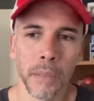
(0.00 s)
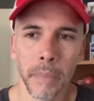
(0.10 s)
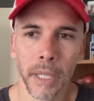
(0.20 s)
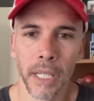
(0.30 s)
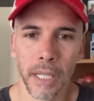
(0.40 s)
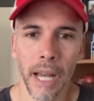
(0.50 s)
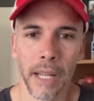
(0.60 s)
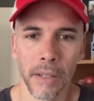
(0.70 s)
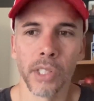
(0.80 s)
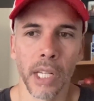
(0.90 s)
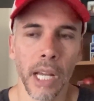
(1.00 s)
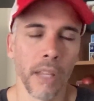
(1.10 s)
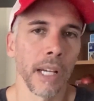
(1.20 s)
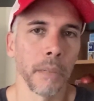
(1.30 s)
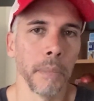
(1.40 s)
but I understand how
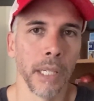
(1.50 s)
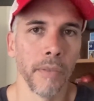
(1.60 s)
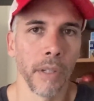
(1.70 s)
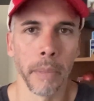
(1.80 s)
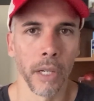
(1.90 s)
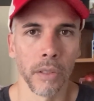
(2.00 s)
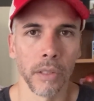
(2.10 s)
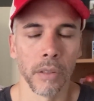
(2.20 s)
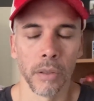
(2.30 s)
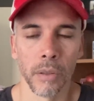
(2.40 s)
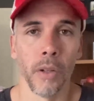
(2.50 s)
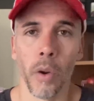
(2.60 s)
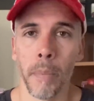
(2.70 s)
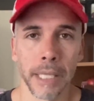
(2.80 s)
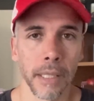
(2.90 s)
that could be given a penalty too.
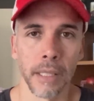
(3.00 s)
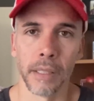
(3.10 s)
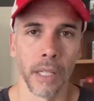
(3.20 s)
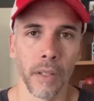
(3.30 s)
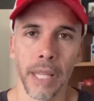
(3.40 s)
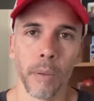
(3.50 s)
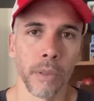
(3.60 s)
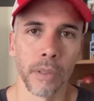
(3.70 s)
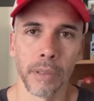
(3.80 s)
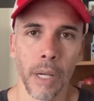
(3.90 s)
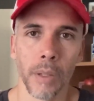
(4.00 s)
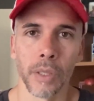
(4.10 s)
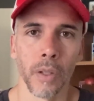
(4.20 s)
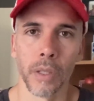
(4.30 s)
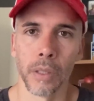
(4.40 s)
Going back to Cancelo, that was that was
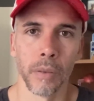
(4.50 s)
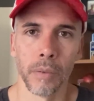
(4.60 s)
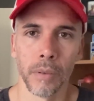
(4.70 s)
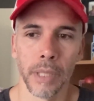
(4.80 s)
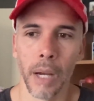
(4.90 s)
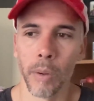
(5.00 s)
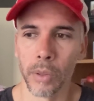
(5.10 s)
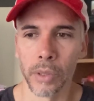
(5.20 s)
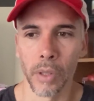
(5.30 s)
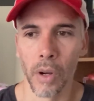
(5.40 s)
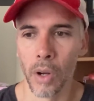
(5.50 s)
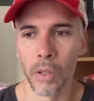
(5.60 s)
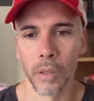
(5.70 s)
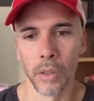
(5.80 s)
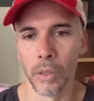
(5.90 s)
all on you that was all
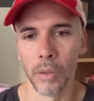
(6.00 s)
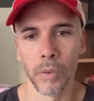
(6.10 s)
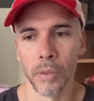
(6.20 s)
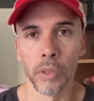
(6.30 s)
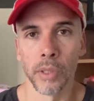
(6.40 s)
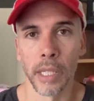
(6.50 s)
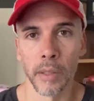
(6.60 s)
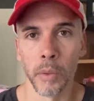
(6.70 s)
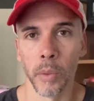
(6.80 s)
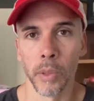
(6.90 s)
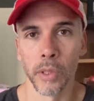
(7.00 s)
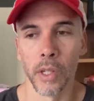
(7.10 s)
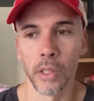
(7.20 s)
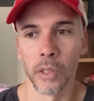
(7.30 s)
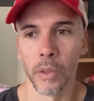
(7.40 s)
on you. The second one was
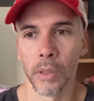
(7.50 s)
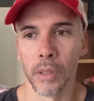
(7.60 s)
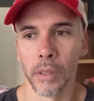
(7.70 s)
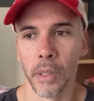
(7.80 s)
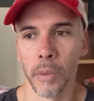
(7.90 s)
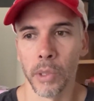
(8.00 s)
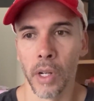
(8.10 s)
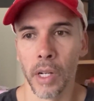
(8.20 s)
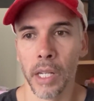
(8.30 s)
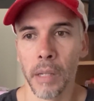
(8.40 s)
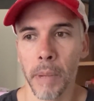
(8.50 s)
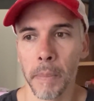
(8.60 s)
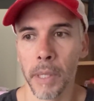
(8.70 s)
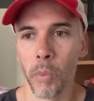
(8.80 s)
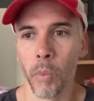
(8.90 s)
also uh, it was on him. I
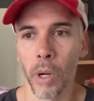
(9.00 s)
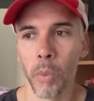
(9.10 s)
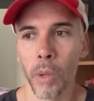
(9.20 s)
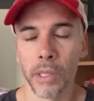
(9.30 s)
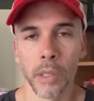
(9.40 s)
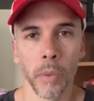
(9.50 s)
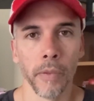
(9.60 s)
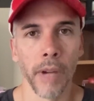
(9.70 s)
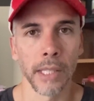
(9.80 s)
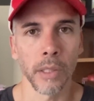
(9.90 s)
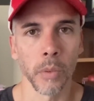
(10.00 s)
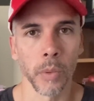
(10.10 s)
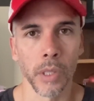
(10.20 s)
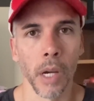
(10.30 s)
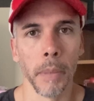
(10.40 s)
mean, where was he when Vázquez
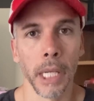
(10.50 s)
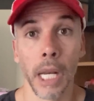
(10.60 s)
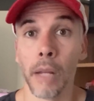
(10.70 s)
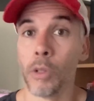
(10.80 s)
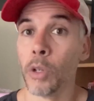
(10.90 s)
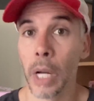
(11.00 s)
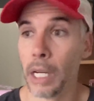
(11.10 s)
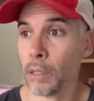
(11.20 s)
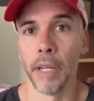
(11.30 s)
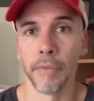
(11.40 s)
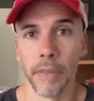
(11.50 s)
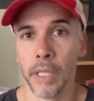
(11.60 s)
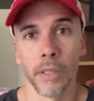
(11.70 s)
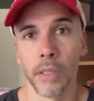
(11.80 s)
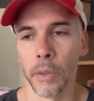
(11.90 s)
was coming in? And great
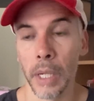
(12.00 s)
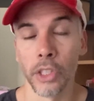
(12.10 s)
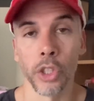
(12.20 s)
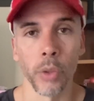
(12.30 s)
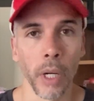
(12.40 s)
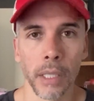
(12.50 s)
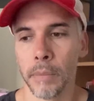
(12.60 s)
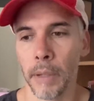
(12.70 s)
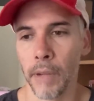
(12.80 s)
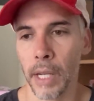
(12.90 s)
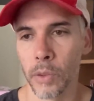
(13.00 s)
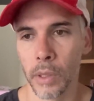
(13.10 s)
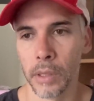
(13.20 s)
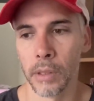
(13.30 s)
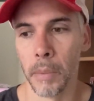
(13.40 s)
definition, great strike by
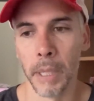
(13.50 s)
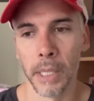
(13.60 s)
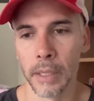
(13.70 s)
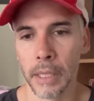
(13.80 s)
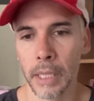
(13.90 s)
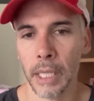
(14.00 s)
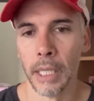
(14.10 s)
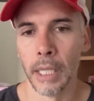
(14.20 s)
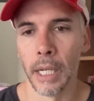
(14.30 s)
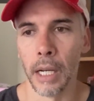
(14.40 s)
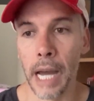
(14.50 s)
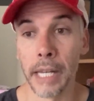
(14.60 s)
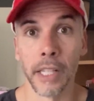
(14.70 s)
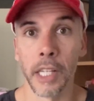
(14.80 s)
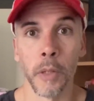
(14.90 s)
Vázquez, amazing. Uh, I
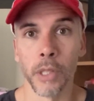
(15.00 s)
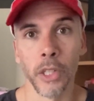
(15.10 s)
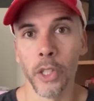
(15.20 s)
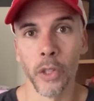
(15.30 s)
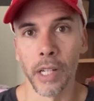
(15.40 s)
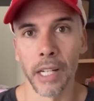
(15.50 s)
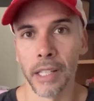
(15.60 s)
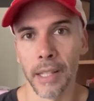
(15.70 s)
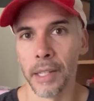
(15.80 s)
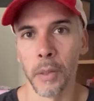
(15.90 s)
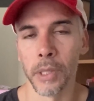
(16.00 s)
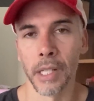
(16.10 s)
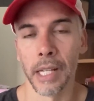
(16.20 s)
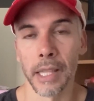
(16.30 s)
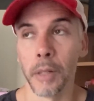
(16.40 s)
didn't think he was going to do it. I didn't think he was going
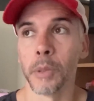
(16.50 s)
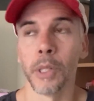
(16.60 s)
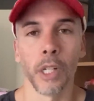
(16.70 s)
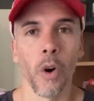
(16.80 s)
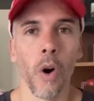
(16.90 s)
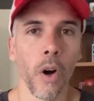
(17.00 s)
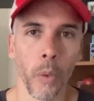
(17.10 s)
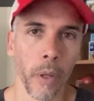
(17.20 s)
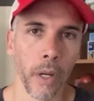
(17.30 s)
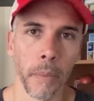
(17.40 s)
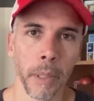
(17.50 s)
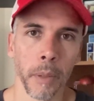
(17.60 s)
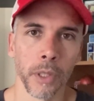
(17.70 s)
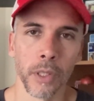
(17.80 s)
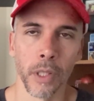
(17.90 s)
to. I thought it was going to go all the way up, and it
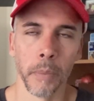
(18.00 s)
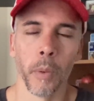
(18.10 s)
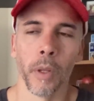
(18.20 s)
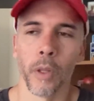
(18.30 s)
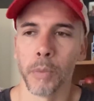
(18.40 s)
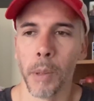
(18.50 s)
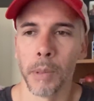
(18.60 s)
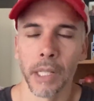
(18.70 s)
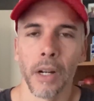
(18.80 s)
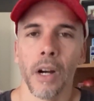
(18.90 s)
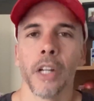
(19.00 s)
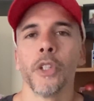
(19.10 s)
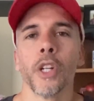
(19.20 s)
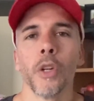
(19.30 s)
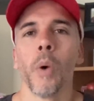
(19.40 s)
was just going to be one of those moments like, oh, you
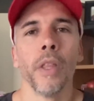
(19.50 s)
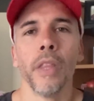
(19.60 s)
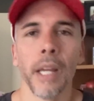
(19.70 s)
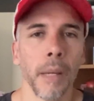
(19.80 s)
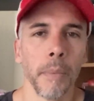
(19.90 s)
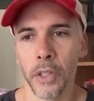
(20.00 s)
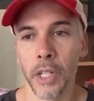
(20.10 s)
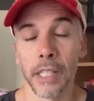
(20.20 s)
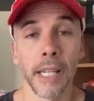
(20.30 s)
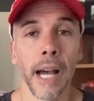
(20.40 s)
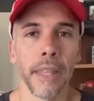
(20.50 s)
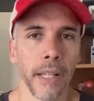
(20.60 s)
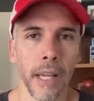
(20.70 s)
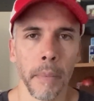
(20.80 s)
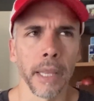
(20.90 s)
could have won the game, you could have tied the
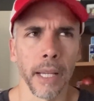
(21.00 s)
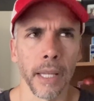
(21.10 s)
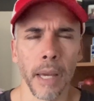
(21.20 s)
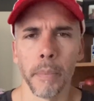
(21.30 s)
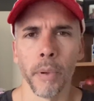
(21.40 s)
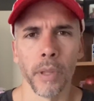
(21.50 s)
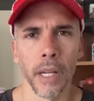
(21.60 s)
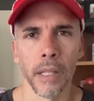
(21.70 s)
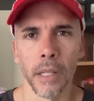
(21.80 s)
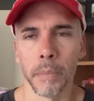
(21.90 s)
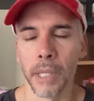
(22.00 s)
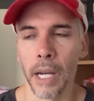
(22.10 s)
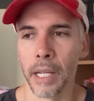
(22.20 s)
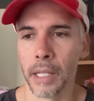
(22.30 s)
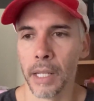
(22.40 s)
game. I think at that point they ended up
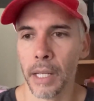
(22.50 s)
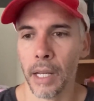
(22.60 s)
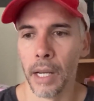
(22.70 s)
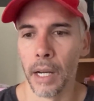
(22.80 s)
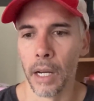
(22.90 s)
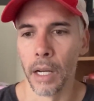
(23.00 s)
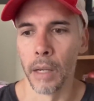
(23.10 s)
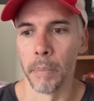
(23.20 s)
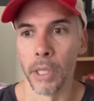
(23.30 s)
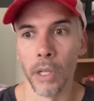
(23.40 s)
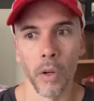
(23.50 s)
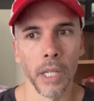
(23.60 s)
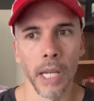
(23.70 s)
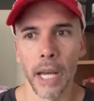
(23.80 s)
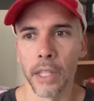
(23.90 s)
tying. Uh, but no, he
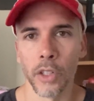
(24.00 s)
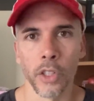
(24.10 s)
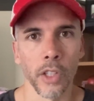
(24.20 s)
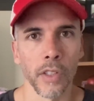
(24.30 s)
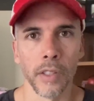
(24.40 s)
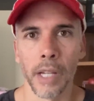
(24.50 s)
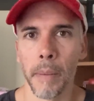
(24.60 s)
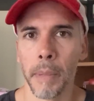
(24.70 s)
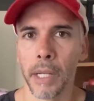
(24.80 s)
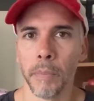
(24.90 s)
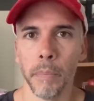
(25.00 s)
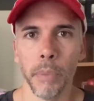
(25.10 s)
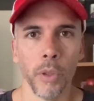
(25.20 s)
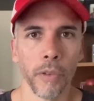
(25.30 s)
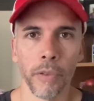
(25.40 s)
got there just in time, and
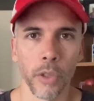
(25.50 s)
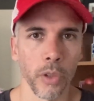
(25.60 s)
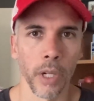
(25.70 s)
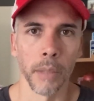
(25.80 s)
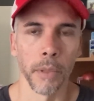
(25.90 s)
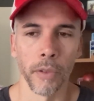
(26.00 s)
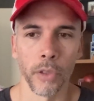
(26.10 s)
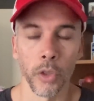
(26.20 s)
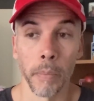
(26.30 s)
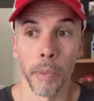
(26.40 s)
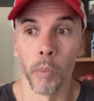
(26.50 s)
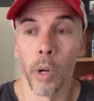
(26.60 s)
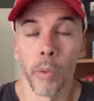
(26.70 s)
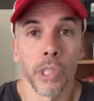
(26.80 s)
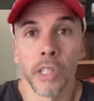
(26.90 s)
beautiful strike, beautiful strike. But
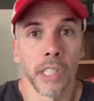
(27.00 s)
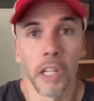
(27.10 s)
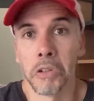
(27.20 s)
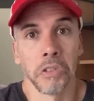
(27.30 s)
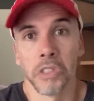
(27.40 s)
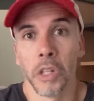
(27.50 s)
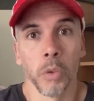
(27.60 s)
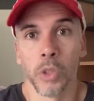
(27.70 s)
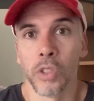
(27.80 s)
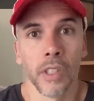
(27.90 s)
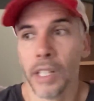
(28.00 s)
where was Cancelo? Cancelo was